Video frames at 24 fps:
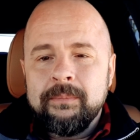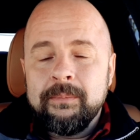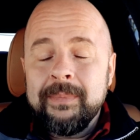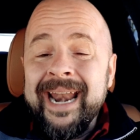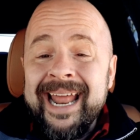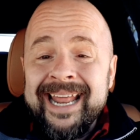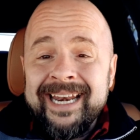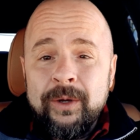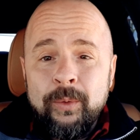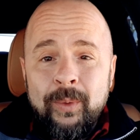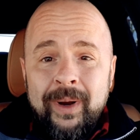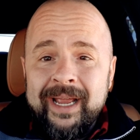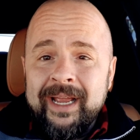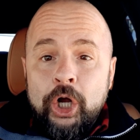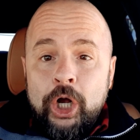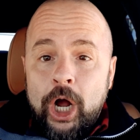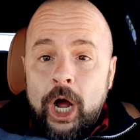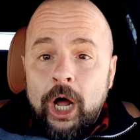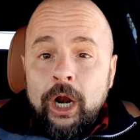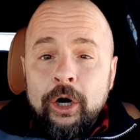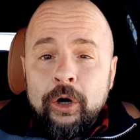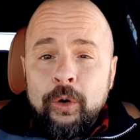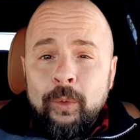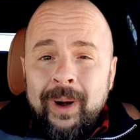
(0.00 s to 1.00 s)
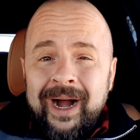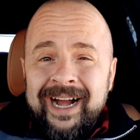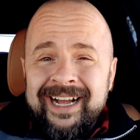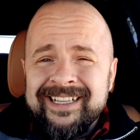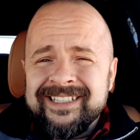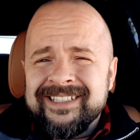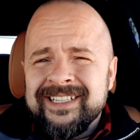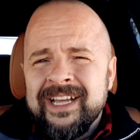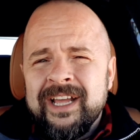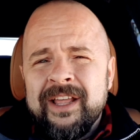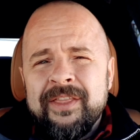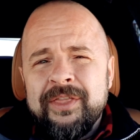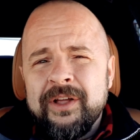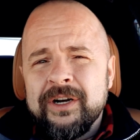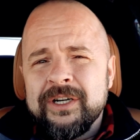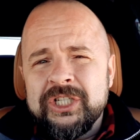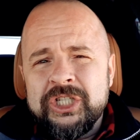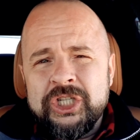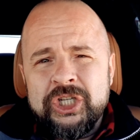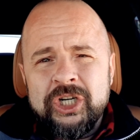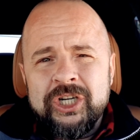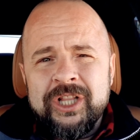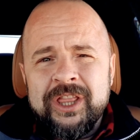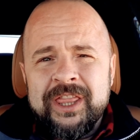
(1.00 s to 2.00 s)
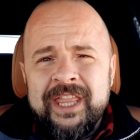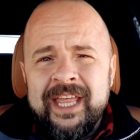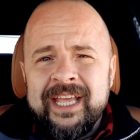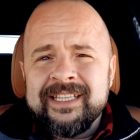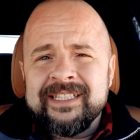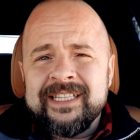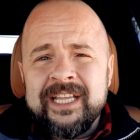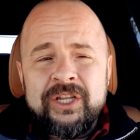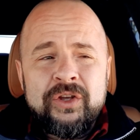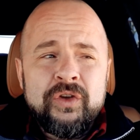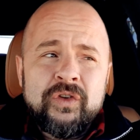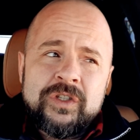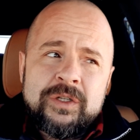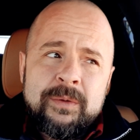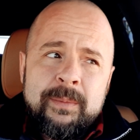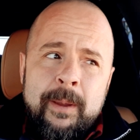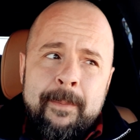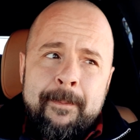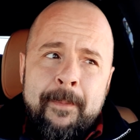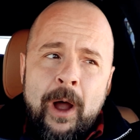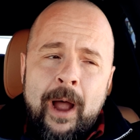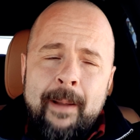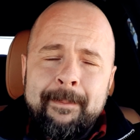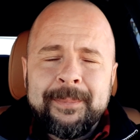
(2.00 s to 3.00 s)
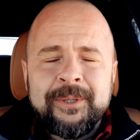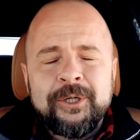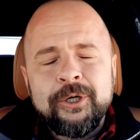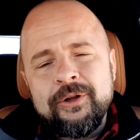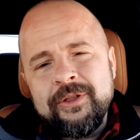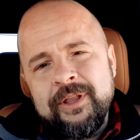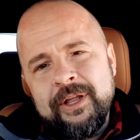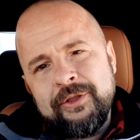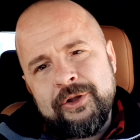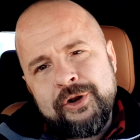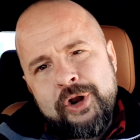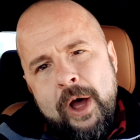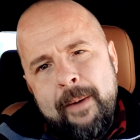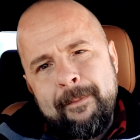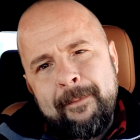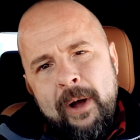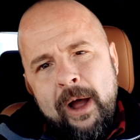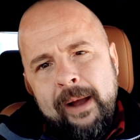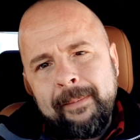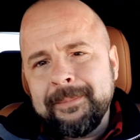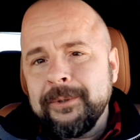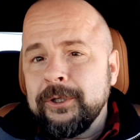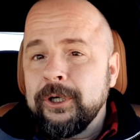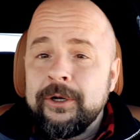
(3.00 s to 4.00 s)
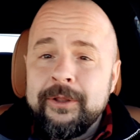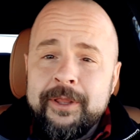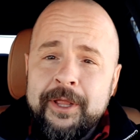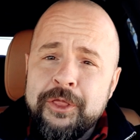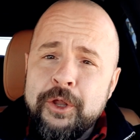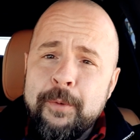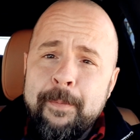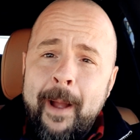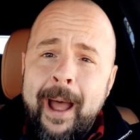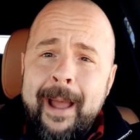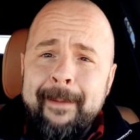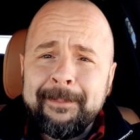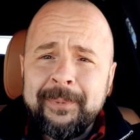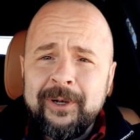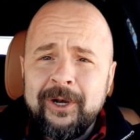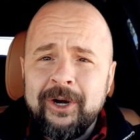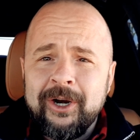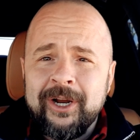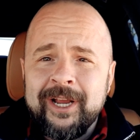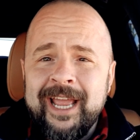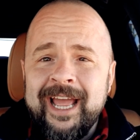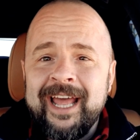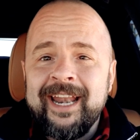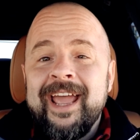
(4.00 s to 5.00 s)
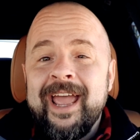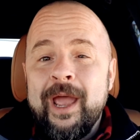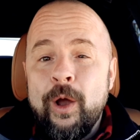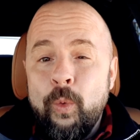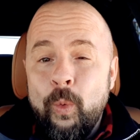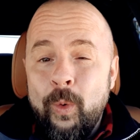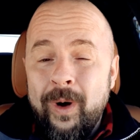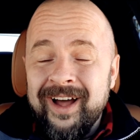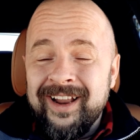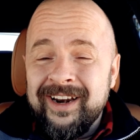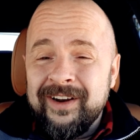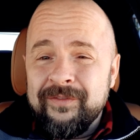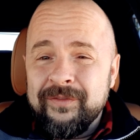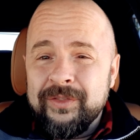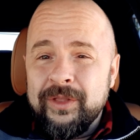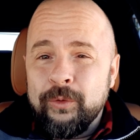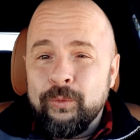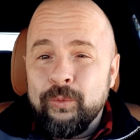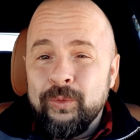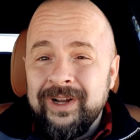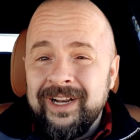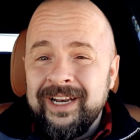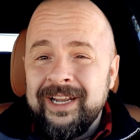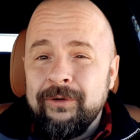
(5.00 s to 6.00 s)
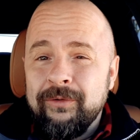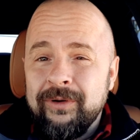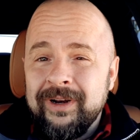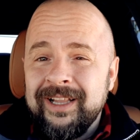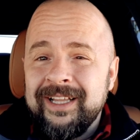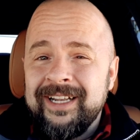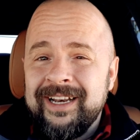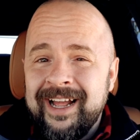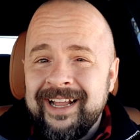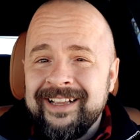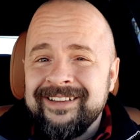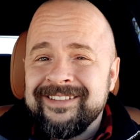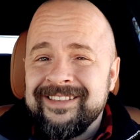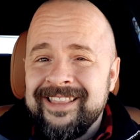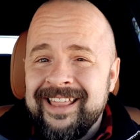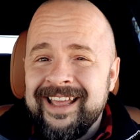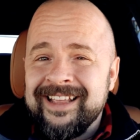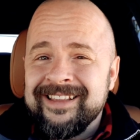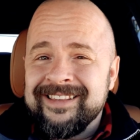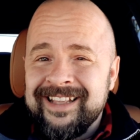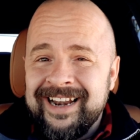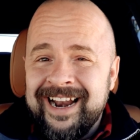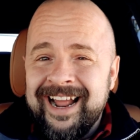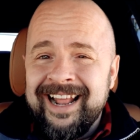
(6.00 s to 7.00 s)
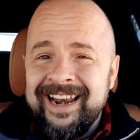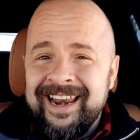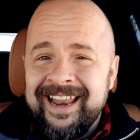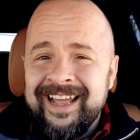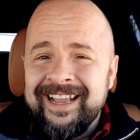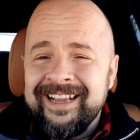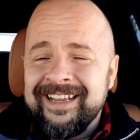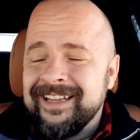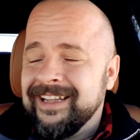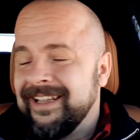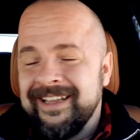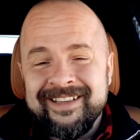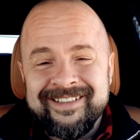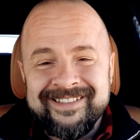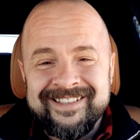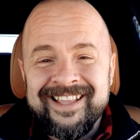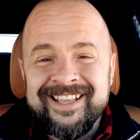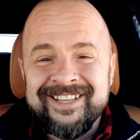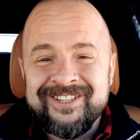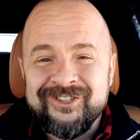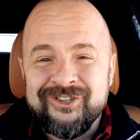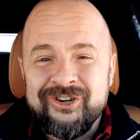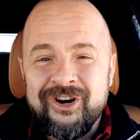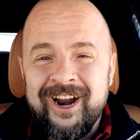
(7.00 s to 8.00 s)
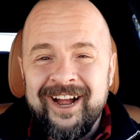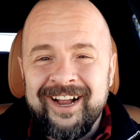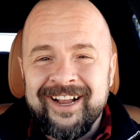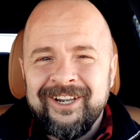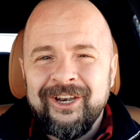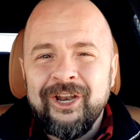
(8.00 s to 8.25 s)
But anyway, color-wise, there are certain things that used to be popular, then they're not popular, and then they're popular again. And one of the really, really nice things that I like is this truck.